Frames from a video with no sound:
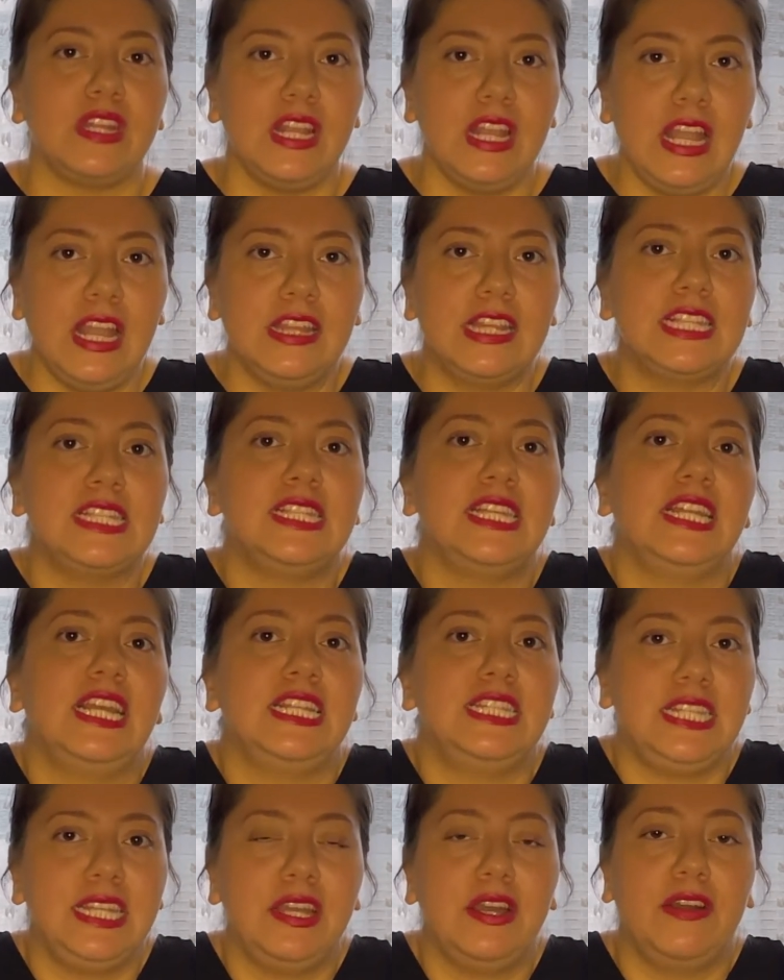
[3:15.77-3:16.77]
this is an
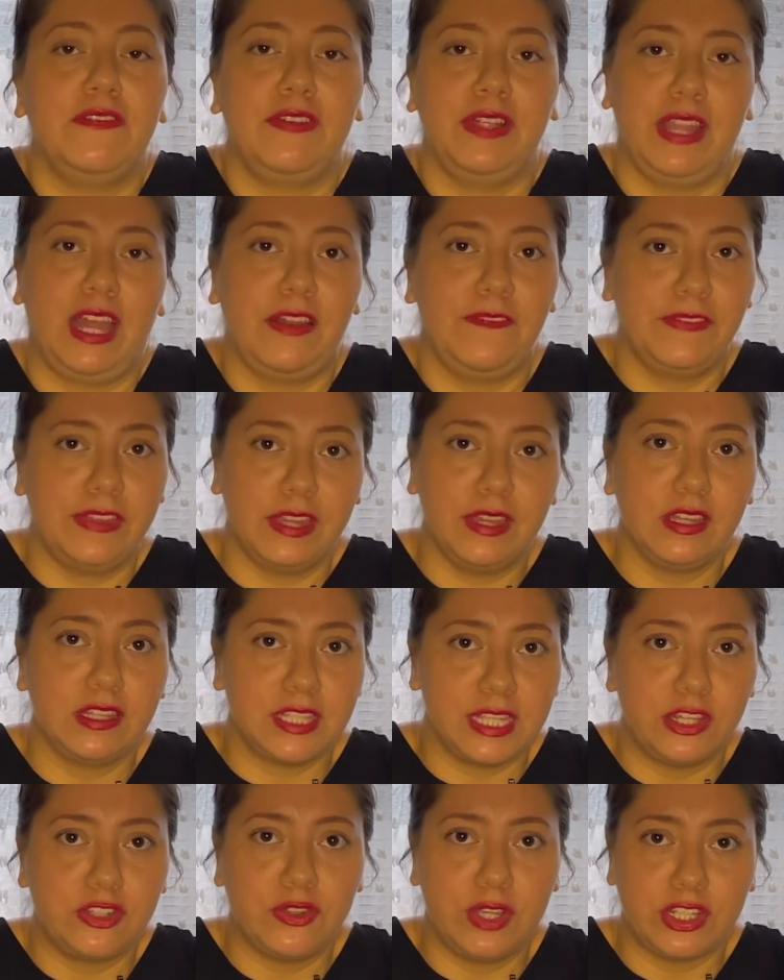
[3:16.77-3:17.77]
idea of a lot of
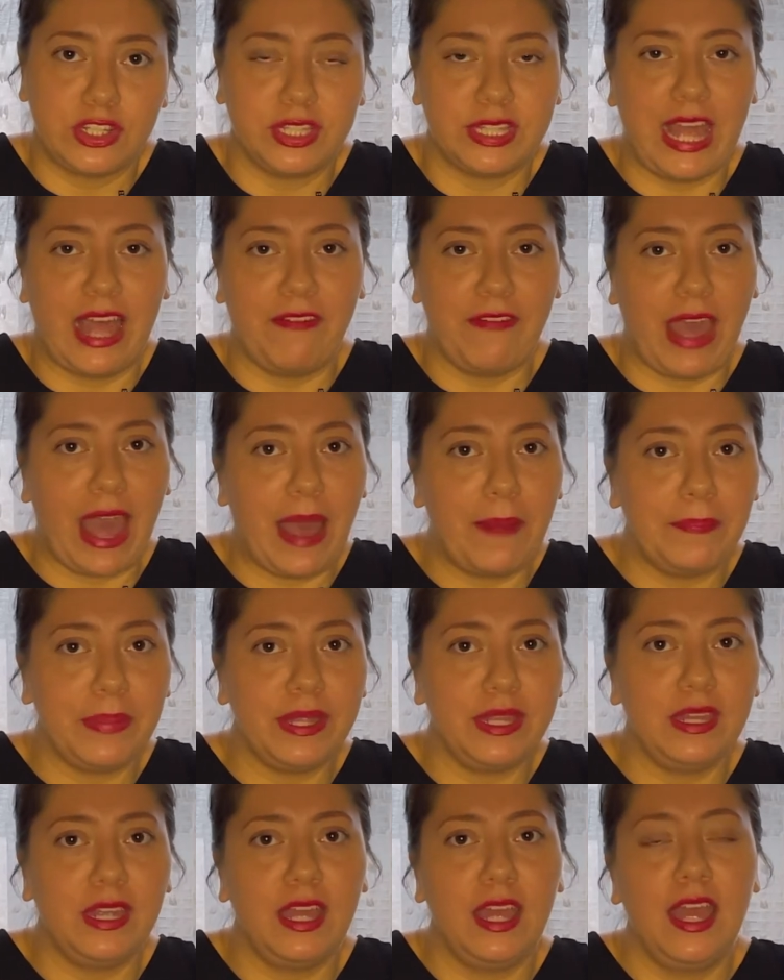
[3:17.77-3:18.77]
situations that have
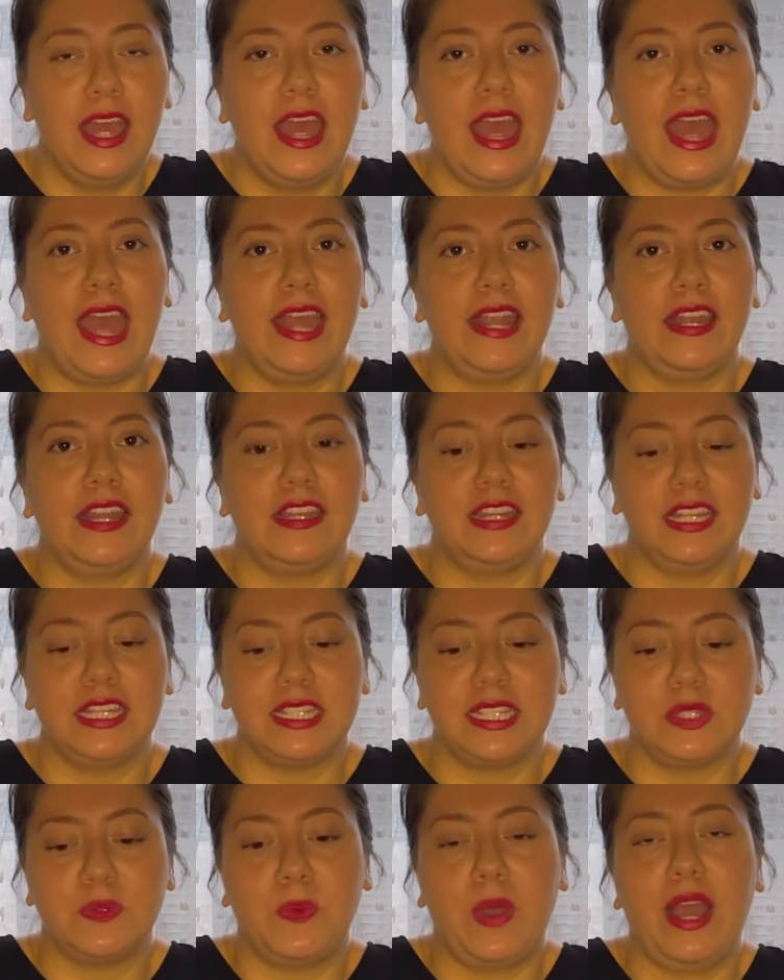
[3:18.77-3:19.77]
happened, and
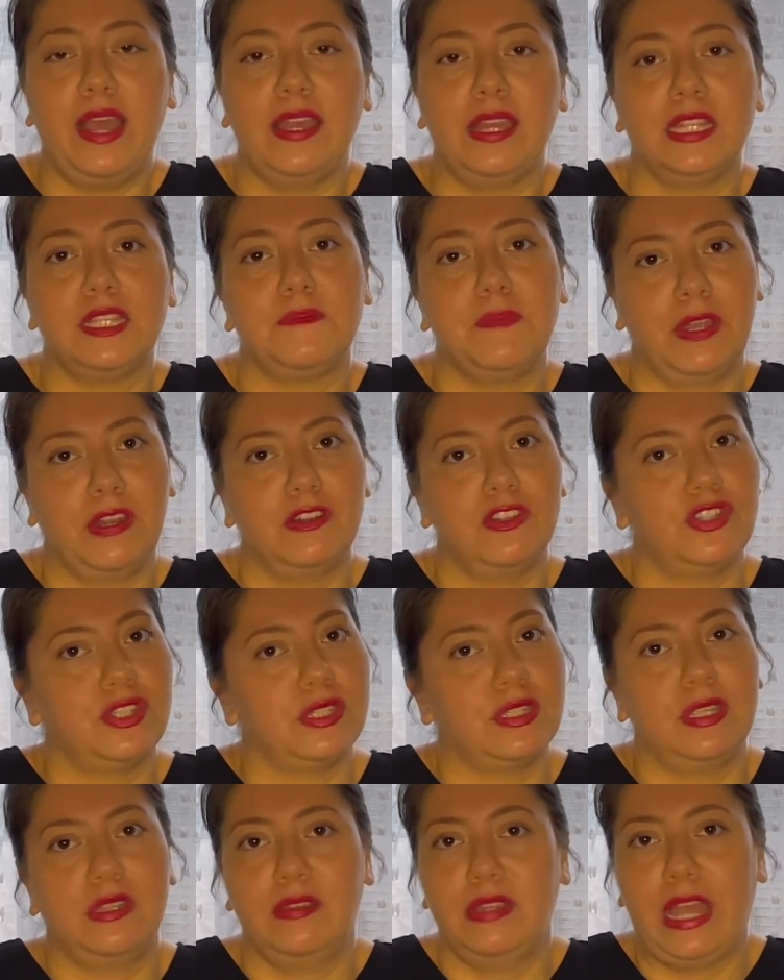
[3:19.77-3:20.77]
this is why it's better to
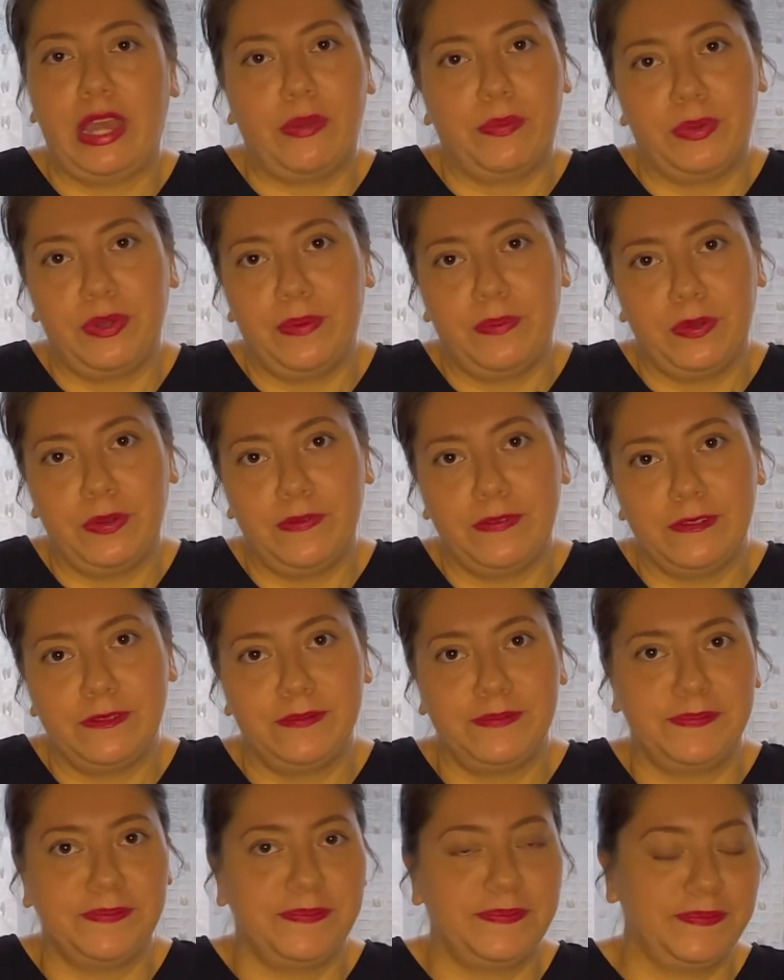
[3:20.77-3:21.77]
just get a pre-approval.
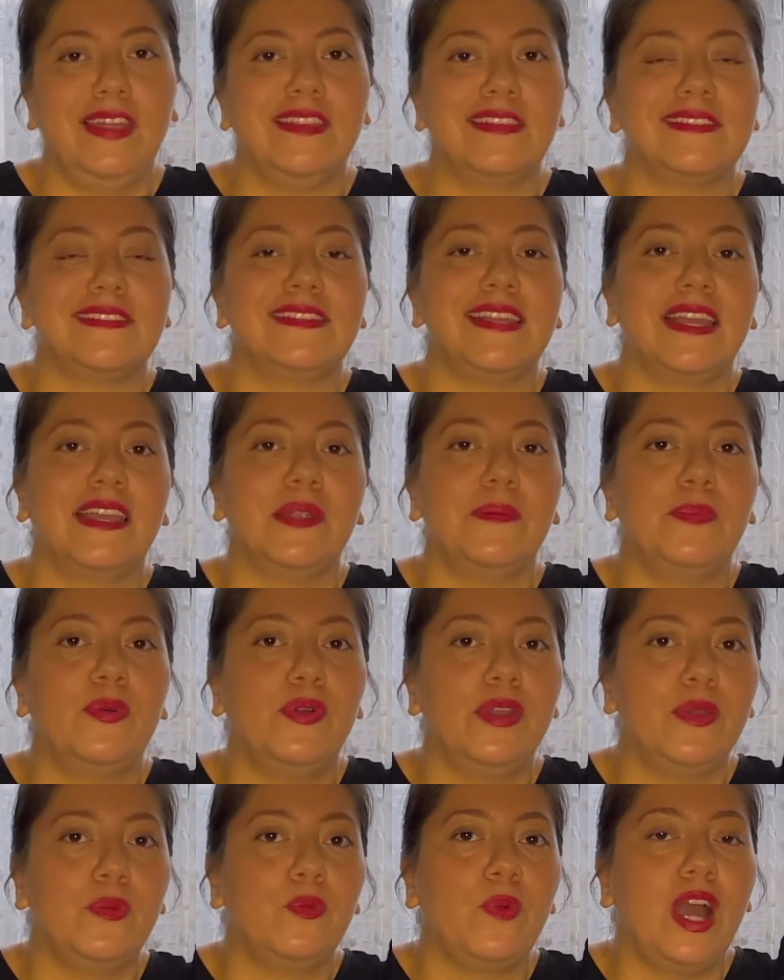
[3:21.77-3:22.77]
The second
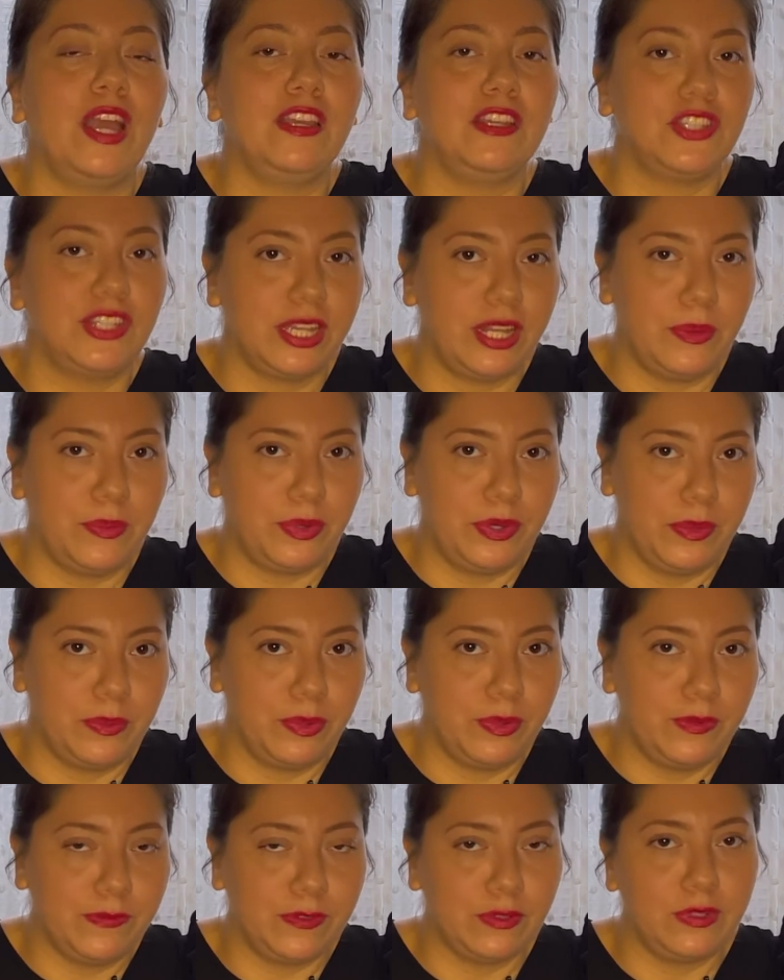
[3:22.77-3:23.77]
point why you should get a
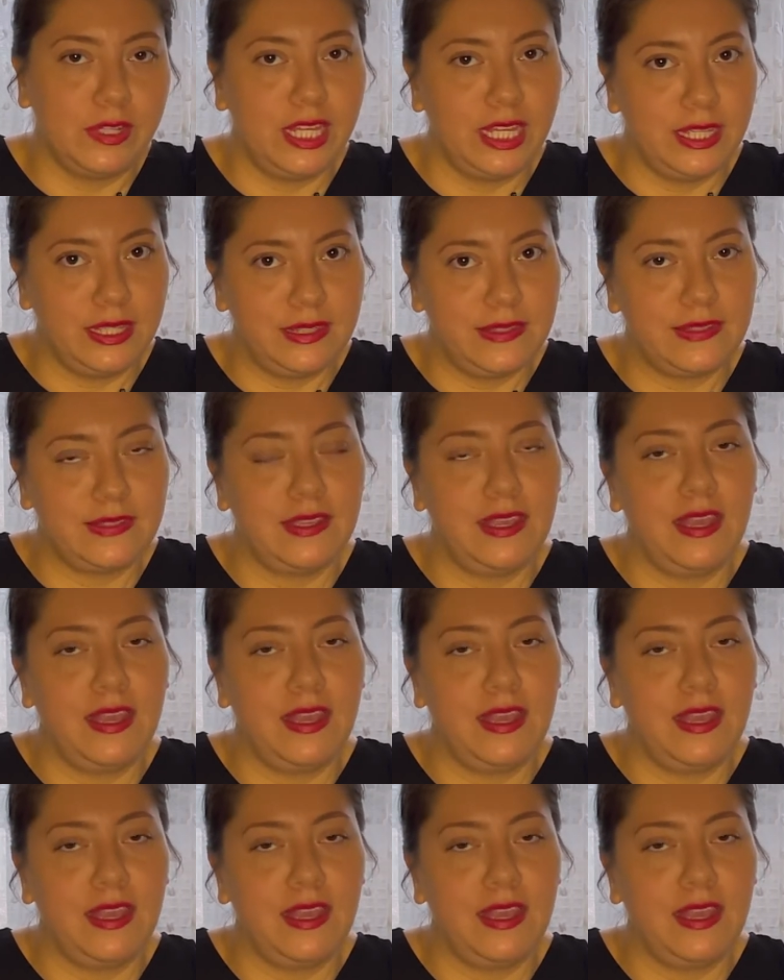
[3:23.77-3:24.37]
pre-approval is